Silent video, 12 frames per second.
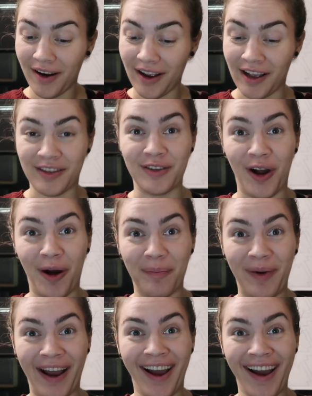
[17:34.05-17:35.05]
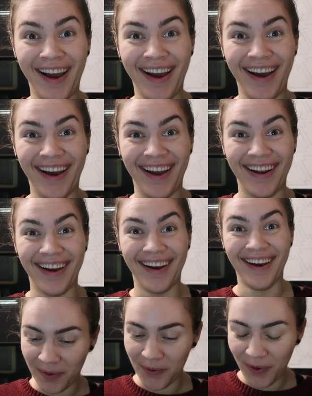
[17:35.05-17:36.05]
It's not
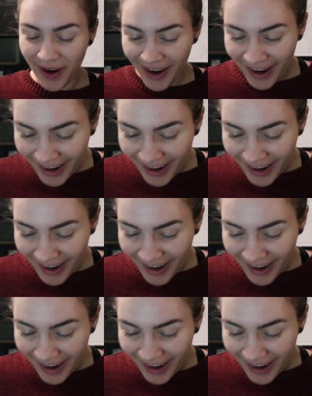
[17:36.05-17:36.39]
bad. Wait,